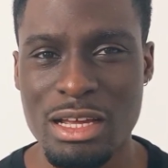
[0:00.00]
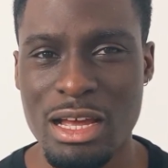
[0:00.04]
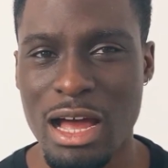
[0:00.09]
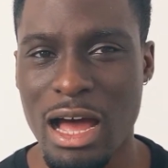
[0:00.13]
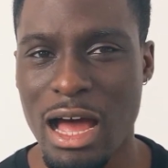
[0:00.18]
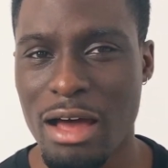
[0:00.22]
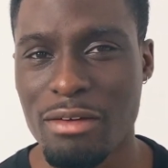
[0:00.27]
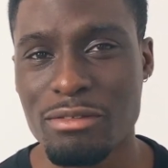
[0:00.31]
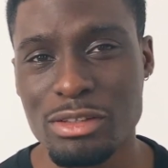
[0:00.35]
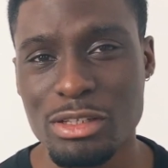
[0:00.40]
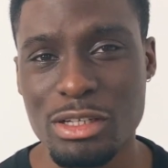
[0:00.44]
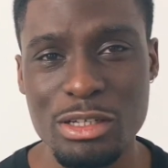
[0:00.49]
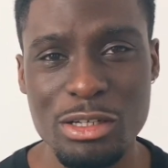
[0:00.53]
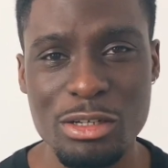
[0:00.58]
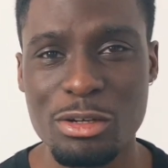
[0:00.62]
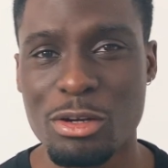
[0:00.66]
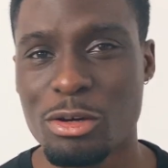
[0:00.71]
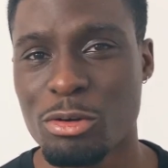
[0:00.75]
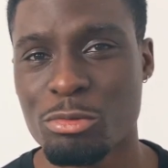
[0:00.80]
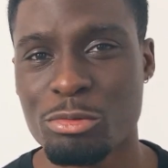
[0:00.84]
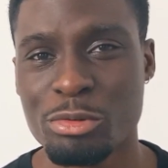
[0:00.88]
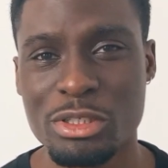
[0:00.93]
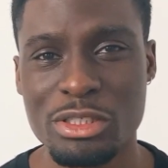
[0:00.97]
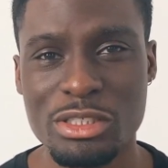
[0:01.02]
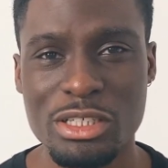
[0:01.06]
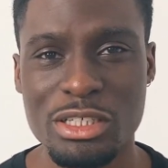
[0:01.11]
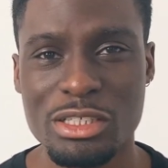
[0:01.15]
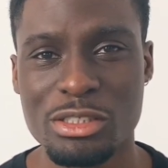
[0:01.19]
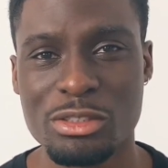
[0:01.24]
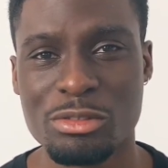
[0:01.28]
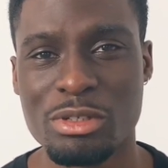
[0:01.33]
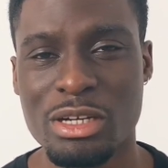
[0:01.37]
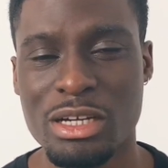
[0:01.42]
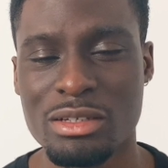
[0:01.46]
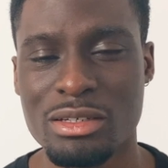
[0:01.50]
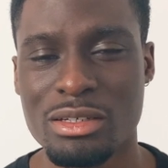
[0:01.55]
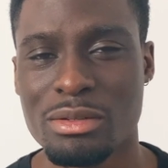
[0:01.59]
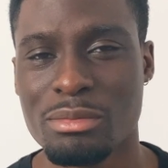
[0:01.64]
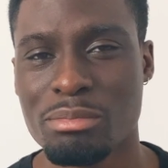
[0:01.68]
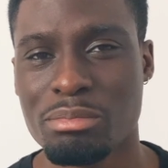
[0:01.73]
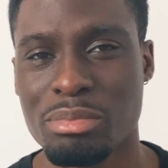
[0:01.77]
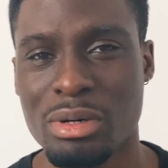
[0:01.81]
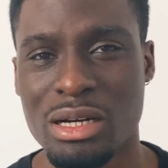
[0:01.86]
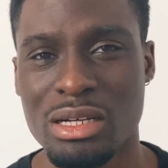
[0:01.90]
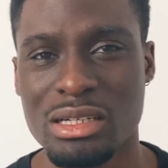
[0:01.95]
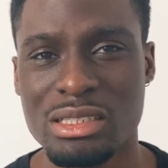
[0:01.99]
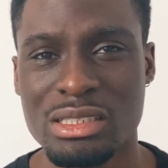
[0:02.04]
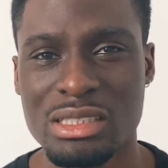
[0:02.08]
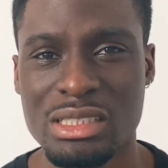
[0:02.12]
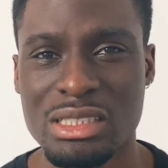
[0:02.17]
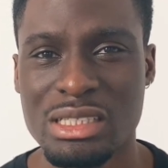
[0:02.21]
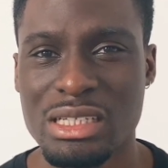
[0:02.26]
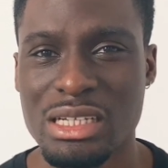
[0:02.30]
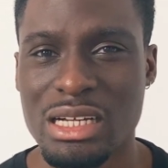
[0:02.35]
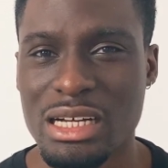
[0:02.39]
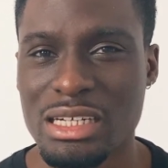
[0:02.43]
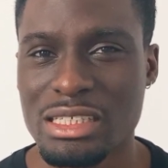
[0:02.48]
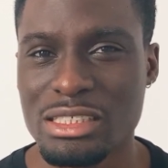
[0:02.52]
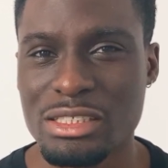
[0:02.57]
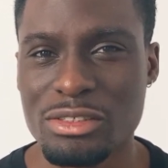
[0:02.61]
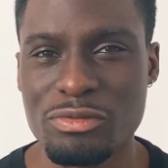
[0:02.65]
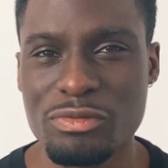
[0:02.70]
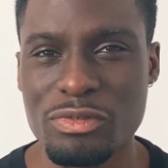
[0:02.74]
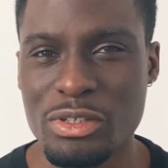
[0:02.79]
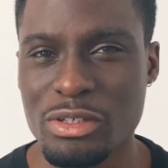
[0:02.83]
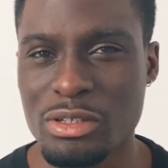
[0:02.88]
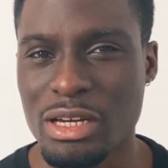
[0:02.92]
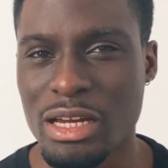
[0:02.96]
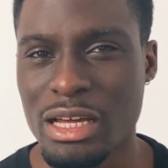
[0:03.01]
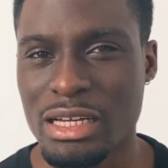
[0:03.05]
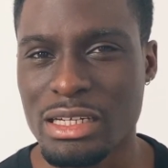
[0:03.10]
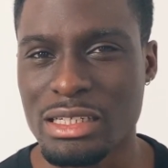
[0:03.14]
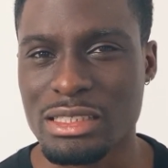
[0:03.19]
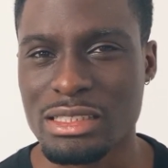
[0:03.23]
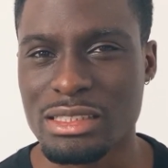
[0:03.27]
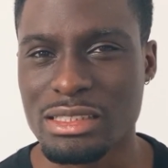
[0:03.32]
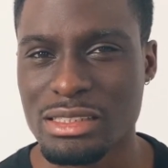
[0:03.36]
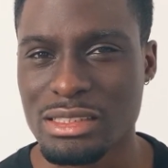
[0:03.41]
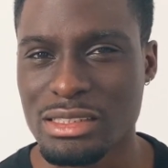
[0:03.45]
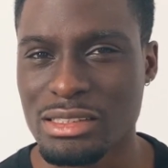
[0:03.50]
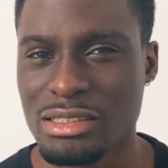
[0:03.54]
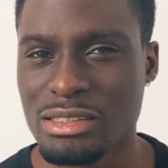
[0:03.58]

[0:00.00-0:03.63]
I haven't done a lot of research around it, but I just feel like,